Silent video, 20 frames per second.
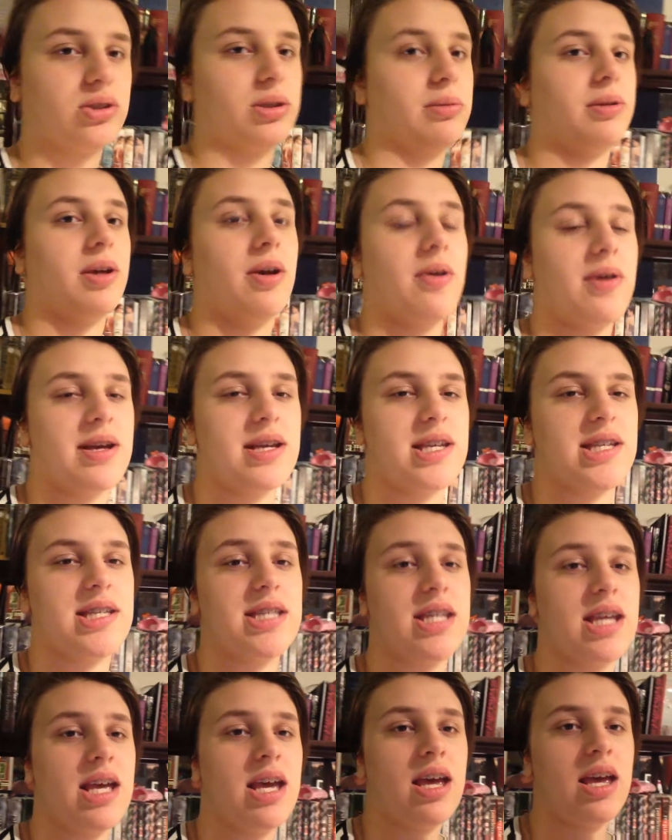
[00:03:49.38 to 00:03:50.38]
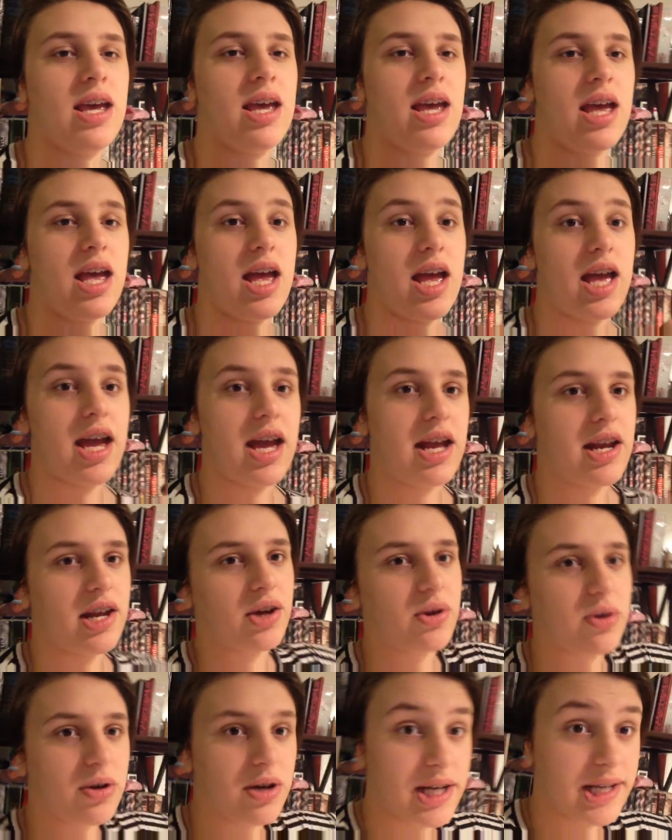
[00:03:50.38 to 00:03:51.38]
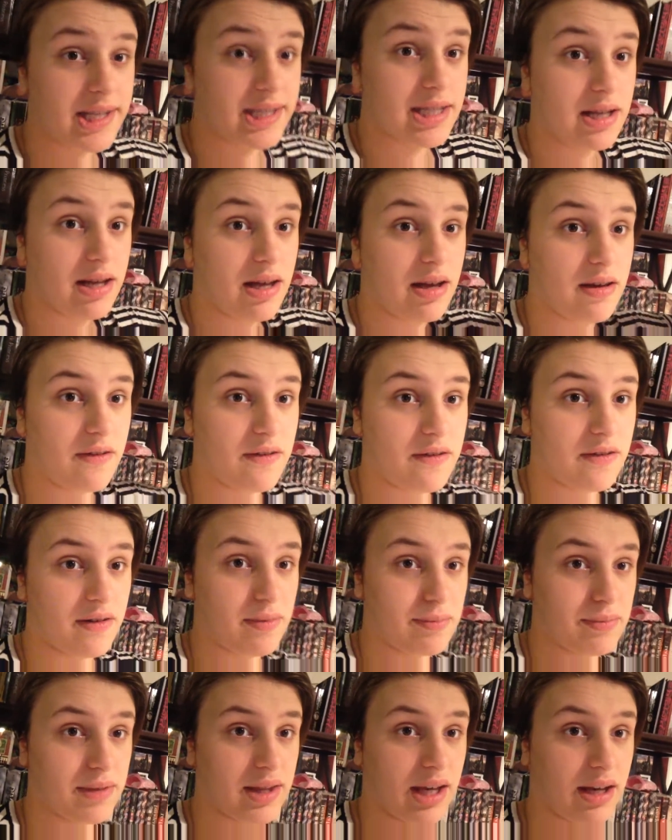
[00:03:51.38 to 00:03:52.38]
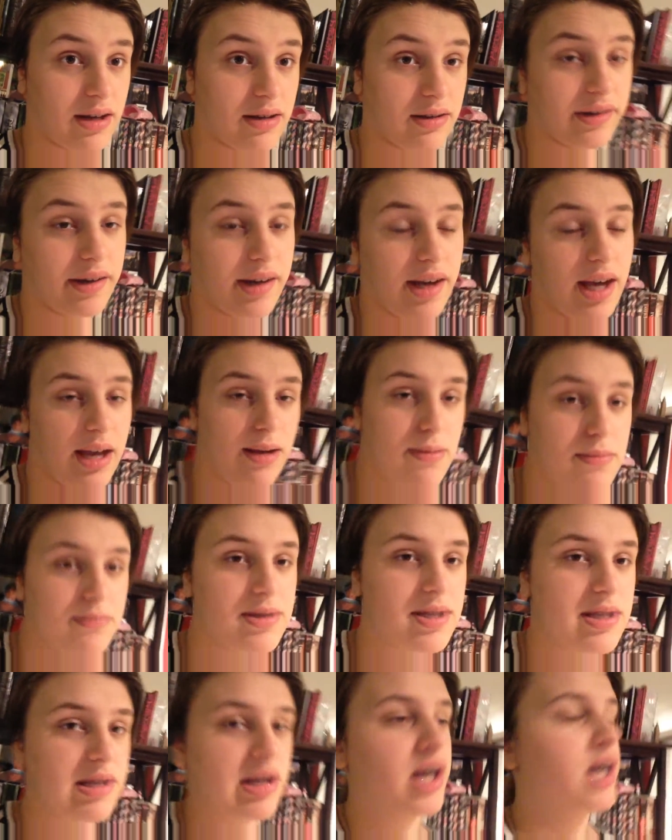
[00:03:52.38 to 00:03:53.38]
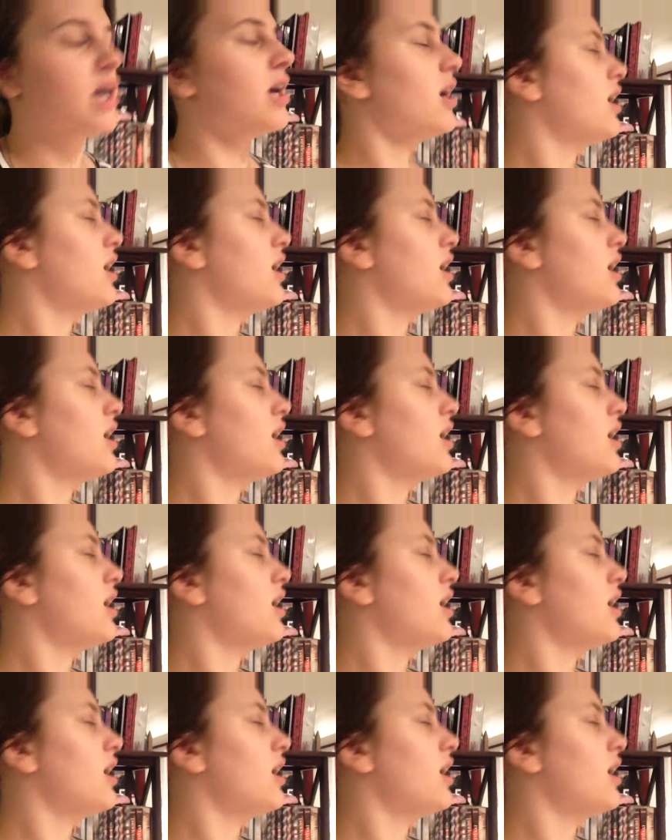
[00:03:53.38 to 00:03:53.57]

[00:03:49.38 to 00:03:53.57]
tribute is Annie Cresta from The Hunger Games.